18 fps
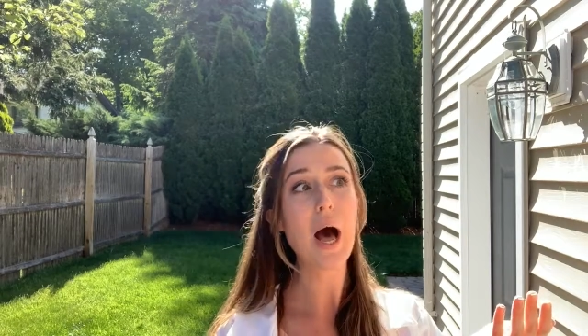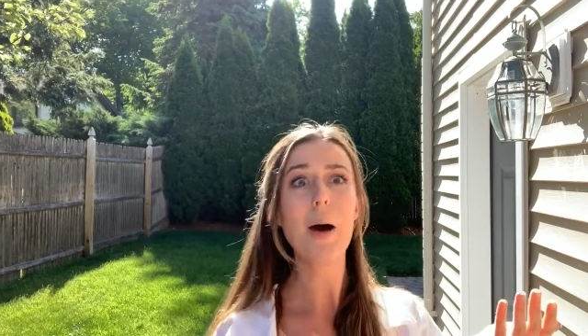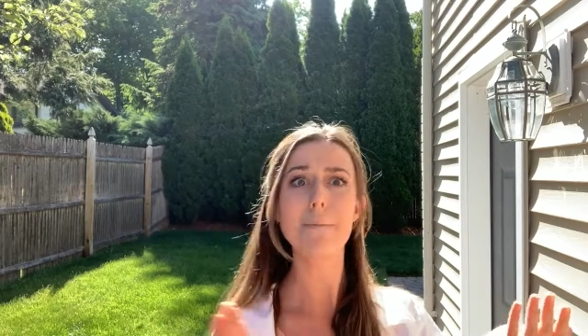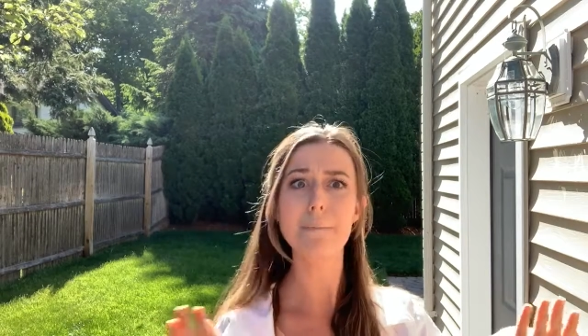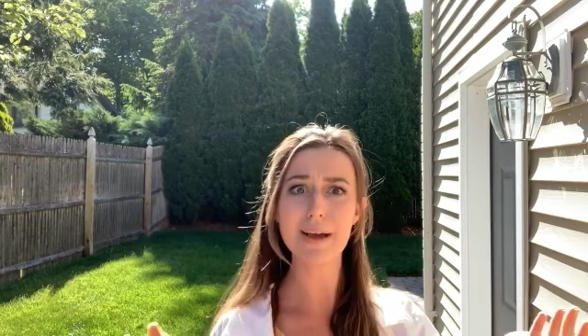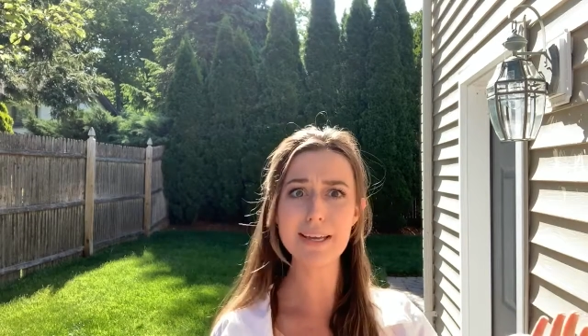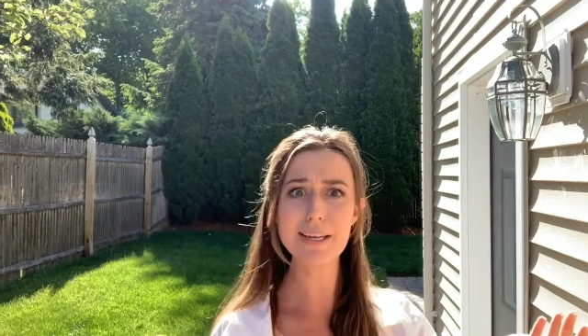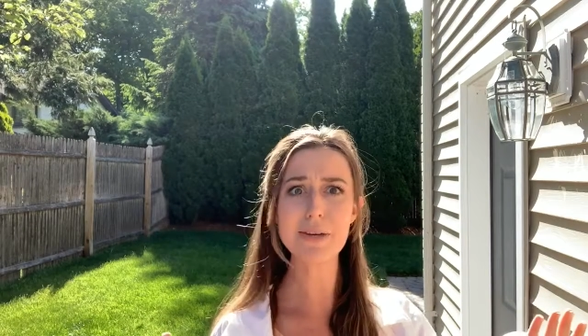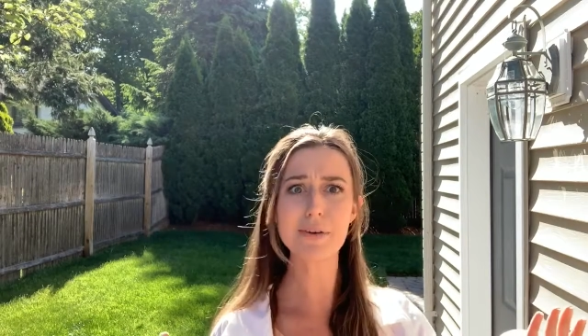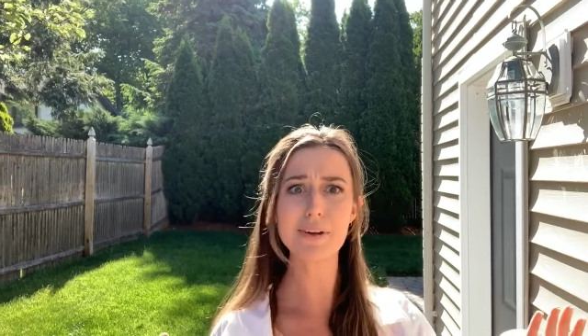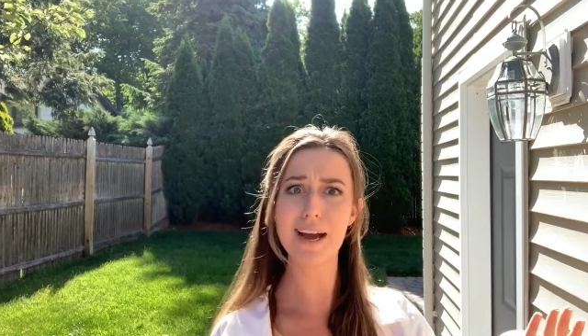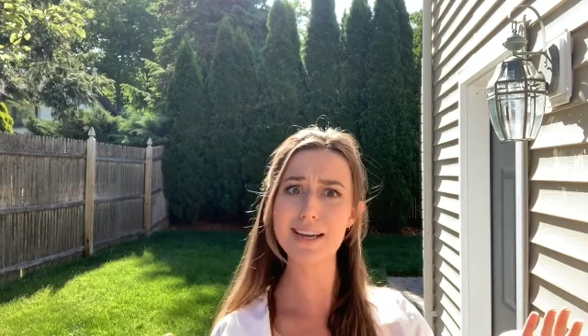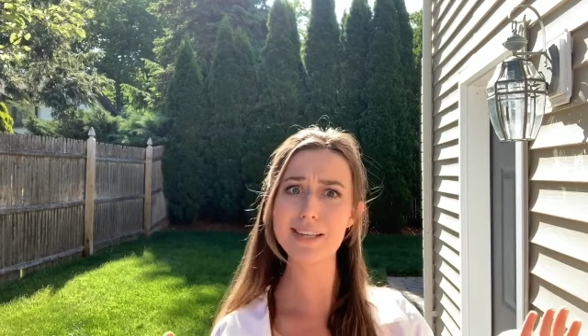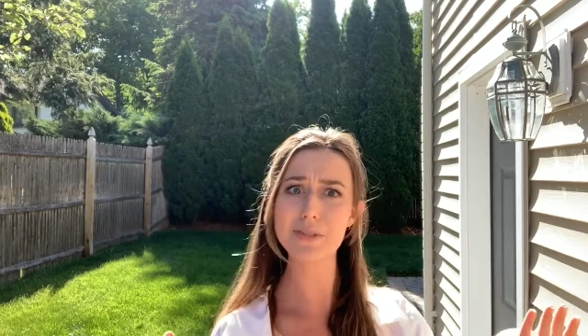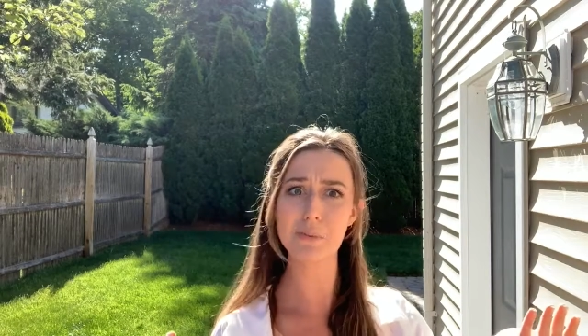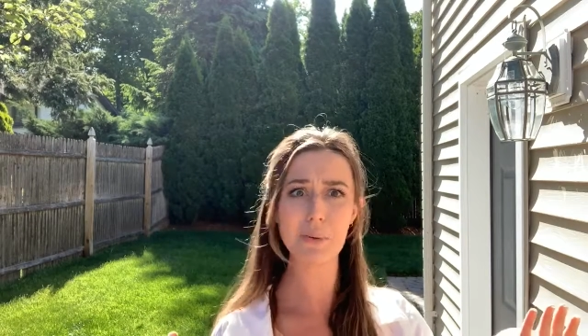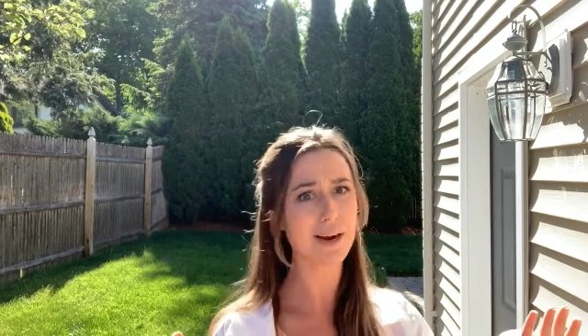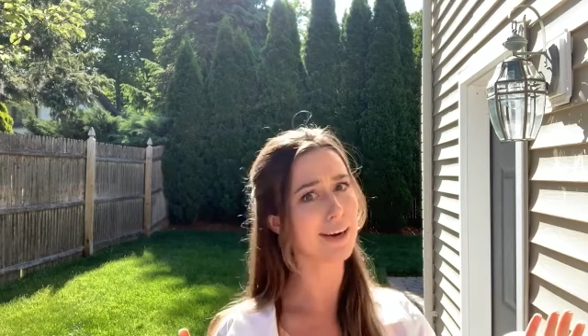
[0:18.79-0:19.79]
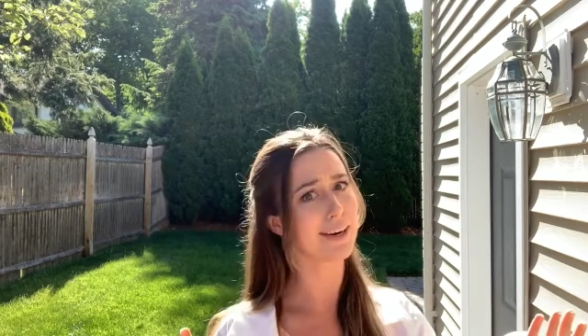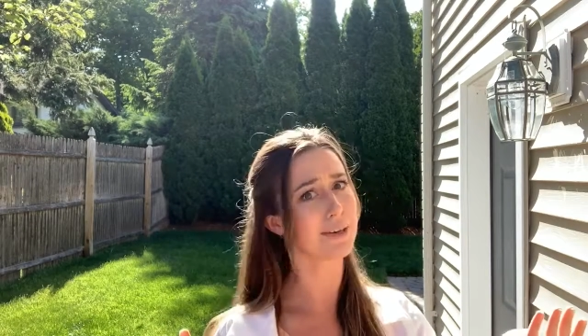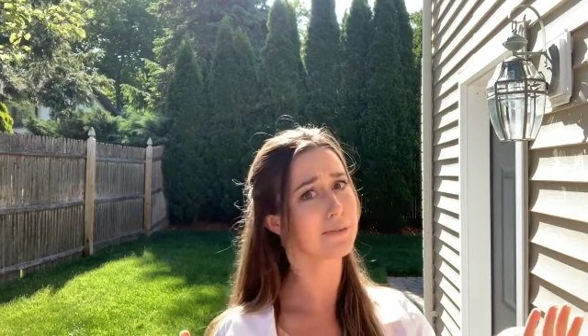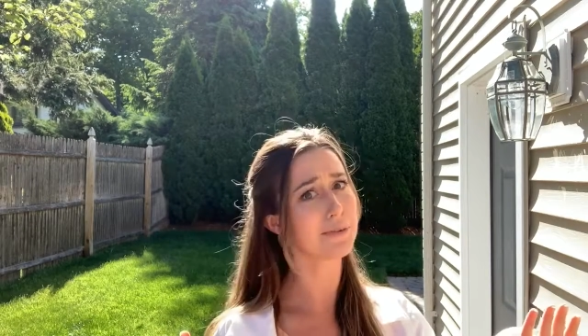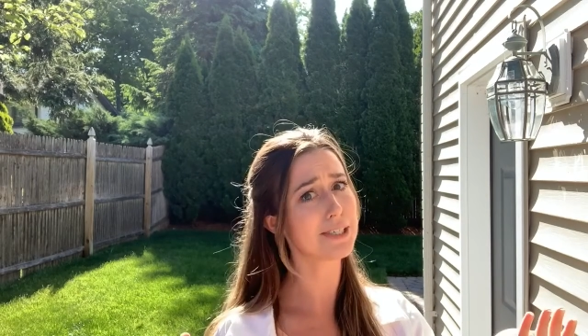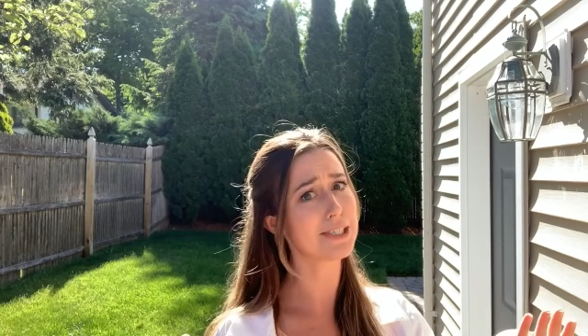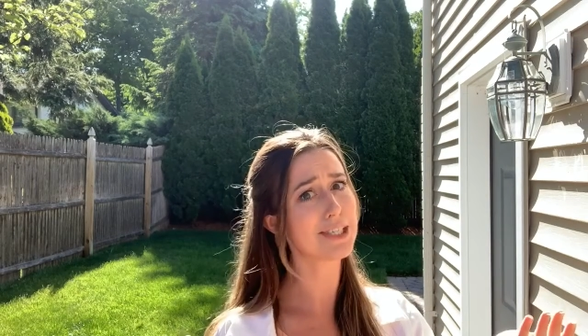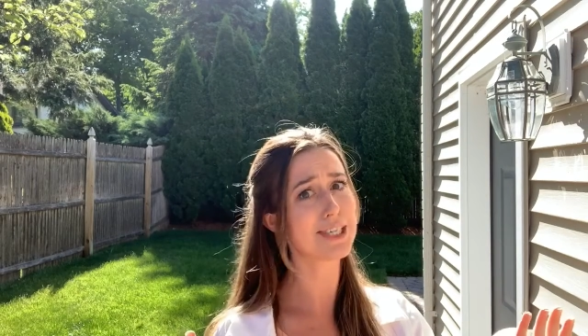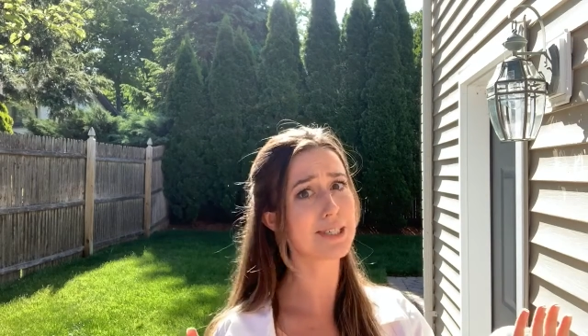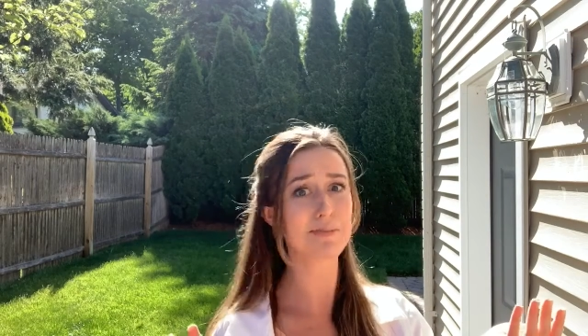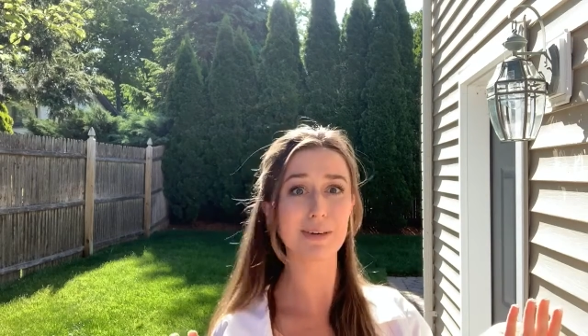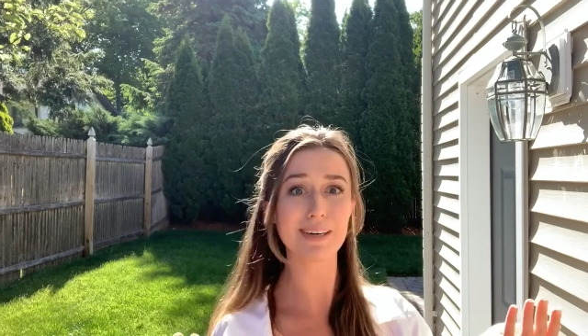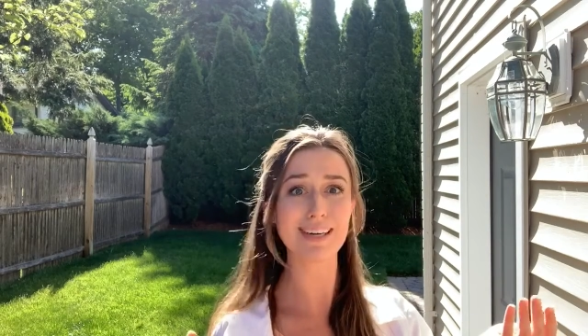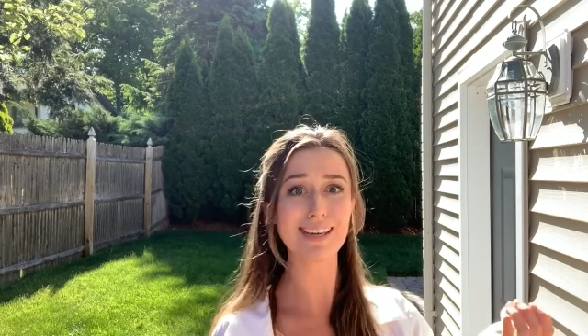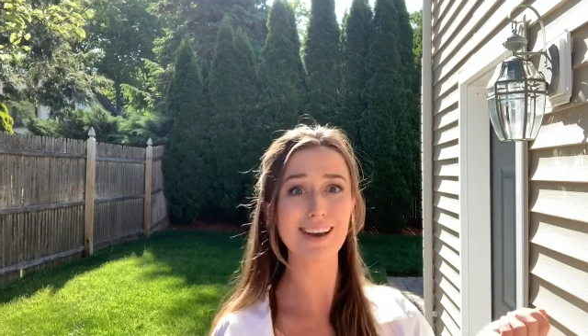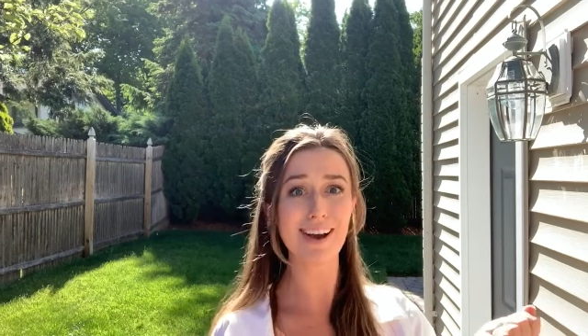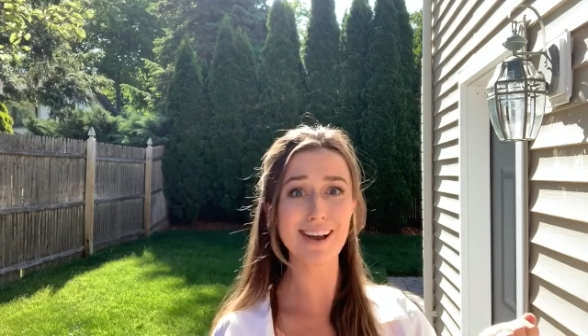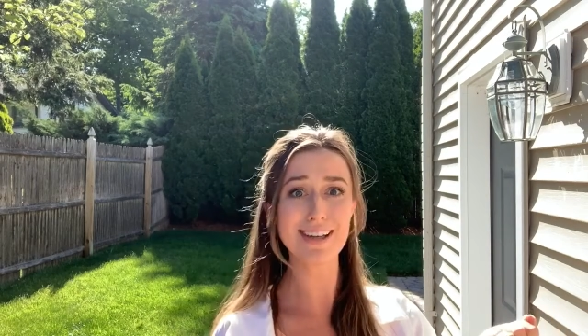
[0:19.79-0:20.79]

But you guys were, which is pretty